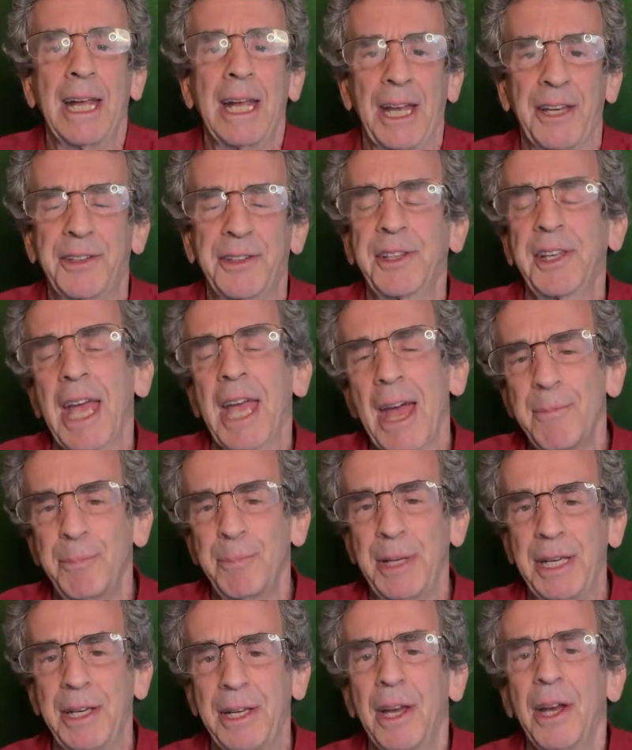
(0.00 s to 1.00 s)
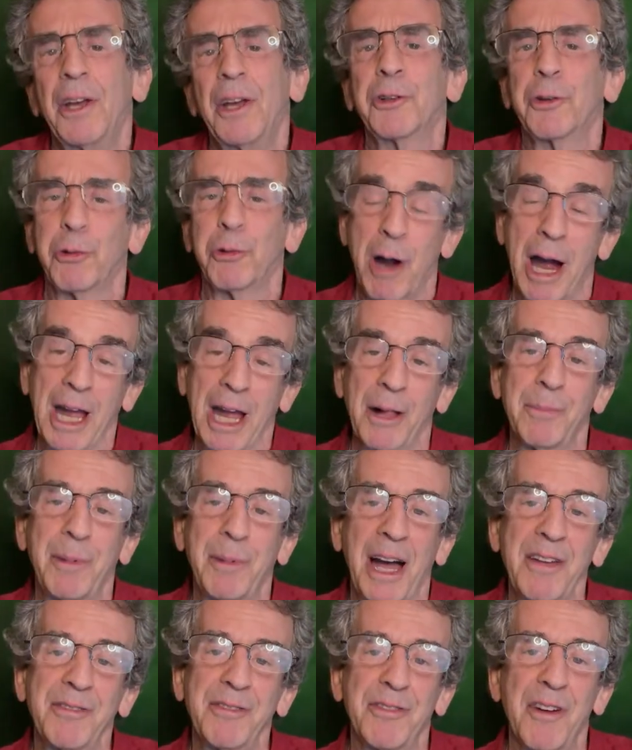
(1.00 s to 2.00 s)
It can be trial
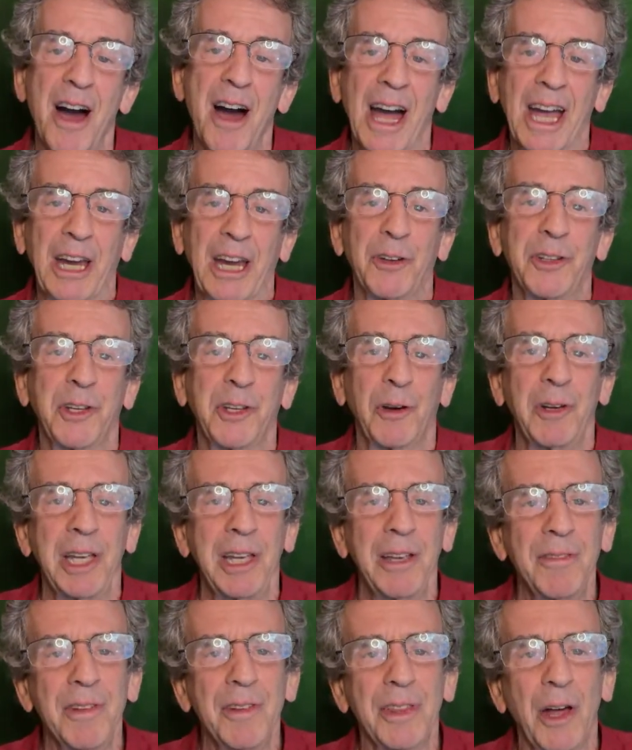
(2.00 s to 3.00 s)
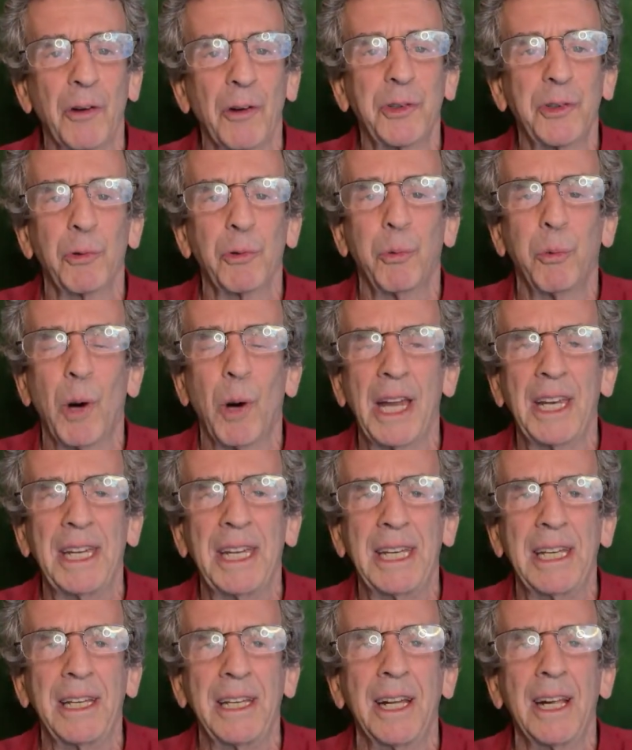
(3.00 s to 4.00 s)
by fire. So even though
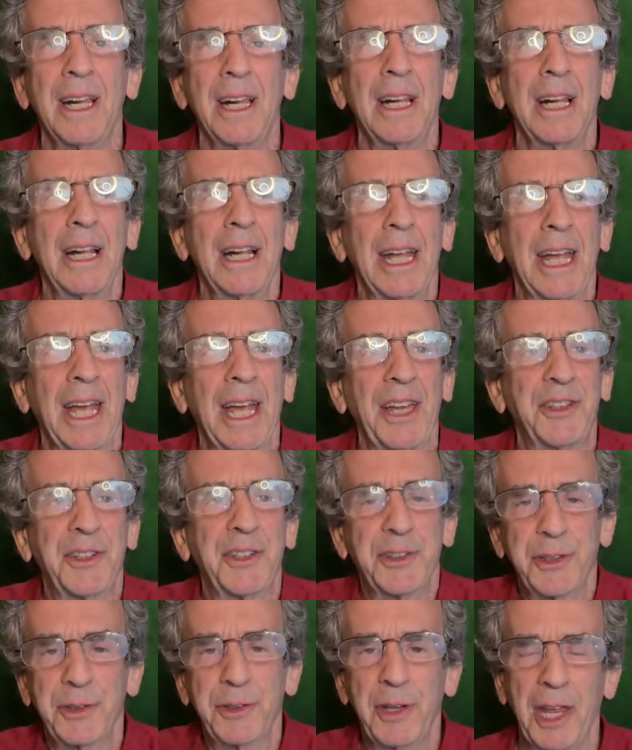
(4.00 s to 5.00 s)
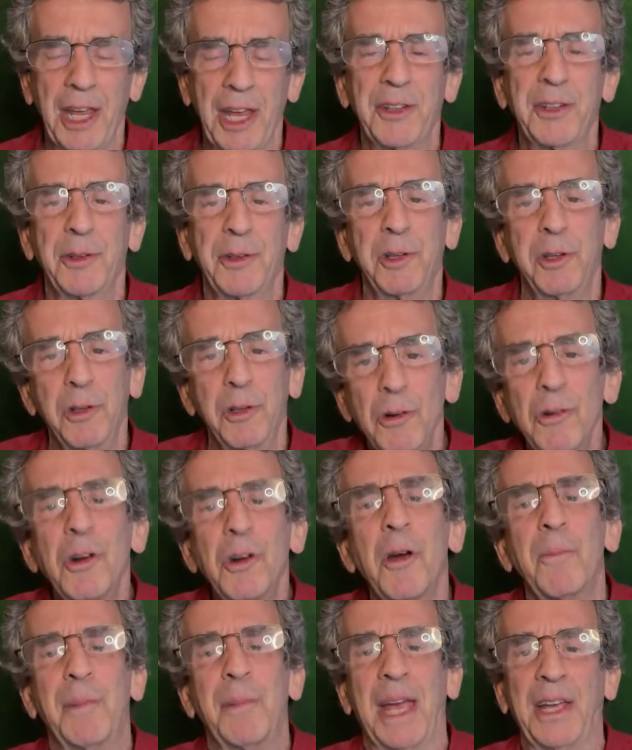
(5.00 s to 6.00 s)
20 is
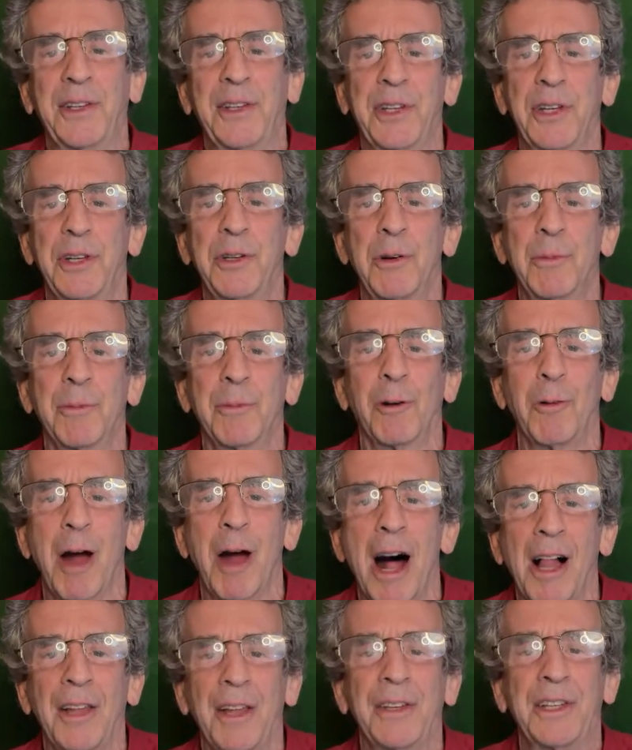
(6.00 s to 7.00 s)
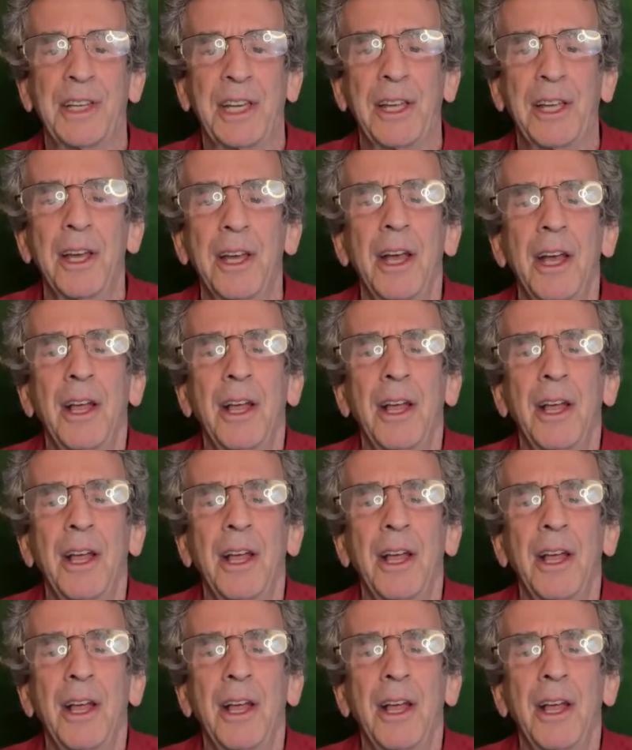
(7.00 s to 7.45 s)
lunar based in numerology,